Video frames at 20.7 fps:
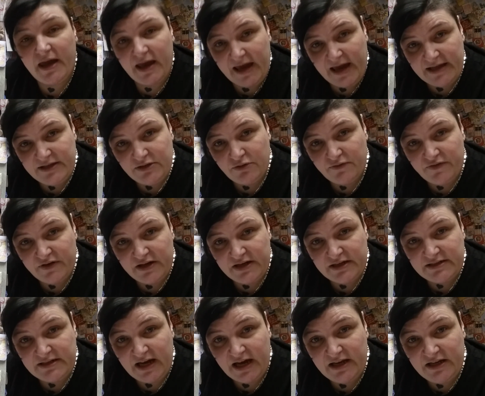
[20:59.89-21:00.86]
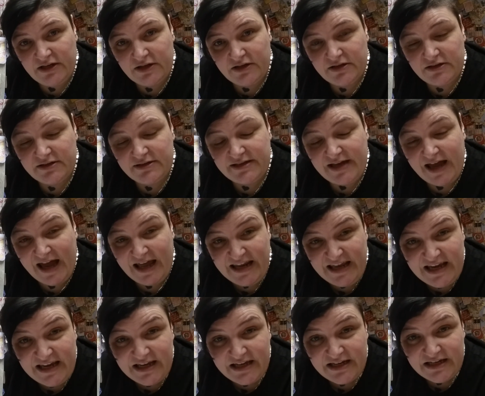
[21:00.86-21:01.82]
Head over to Tanny,
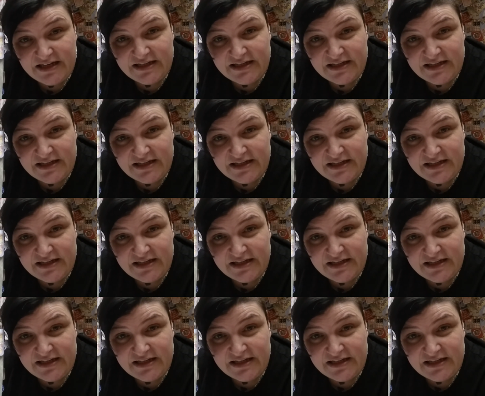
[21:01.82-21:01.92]
Tanny?